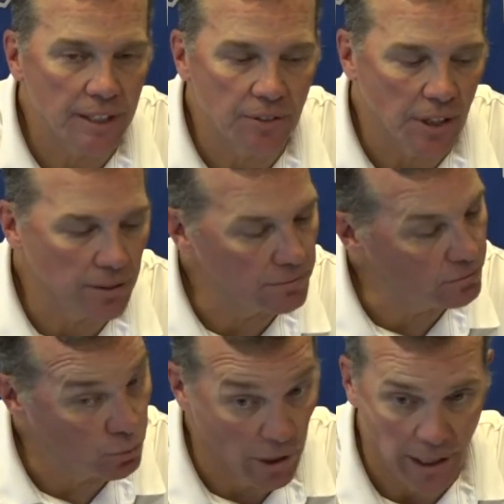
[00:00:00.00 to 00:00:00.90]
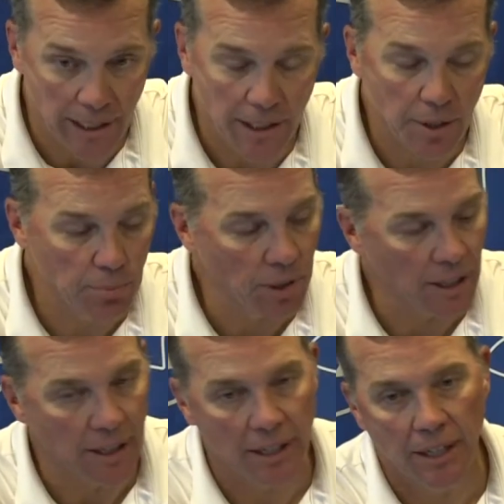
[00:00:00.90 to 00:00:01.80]
he's a really a good
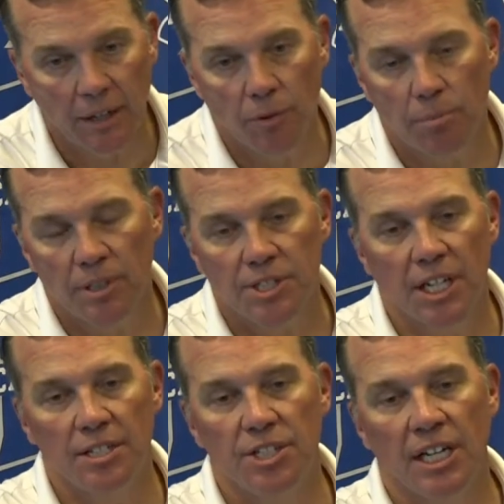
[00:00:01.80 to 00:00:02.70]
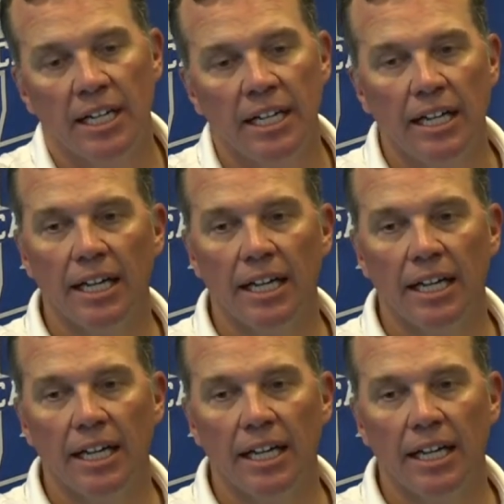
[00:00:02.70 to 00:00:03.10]
player, and we put J.J.